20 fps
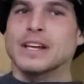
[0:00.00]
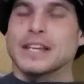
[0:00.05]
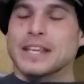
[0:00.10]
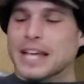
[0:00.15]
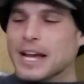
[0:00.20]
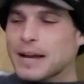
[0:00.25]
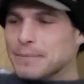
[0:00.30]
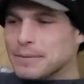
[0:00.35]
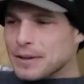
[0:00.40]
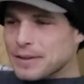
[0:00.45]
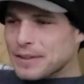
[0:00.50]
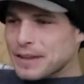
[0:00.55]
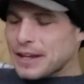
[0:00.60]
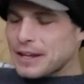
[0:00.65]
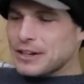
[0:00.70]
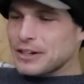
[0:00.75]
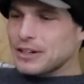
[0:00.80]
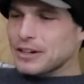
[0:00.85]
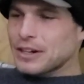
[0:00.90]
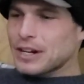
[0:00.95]
Yep,
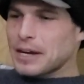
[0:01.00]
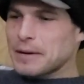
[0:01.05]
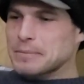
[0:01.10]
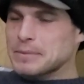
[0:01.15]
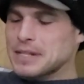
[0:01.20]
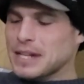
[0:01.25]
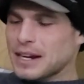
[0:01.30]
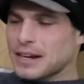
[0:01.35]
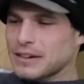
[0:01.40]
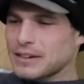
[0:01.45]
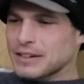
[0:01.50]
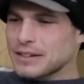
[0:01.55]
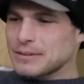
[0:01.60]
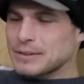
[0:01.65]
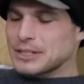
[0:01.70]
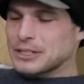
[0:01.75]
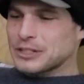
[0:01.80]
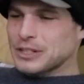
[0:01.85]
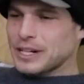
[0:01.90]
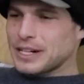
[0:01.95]
Nathaniel comes down and
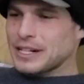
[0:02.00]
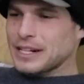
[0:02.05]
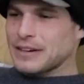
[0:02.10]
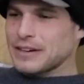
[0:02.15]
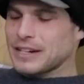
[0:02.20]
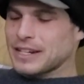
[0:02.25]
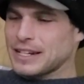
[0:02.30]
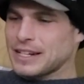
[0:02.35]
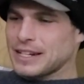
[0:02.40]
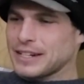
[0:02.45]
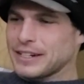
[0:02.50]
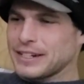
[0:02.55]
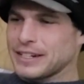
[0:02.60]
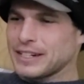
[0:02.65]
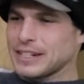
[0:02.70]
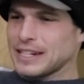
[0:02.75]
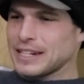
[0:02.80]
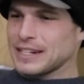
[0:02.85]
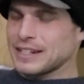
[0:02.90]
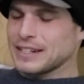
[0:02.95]
we train out of here,
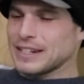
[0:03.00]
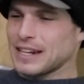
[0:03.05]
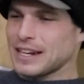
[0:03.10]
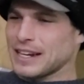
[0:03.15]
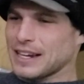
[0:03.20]
and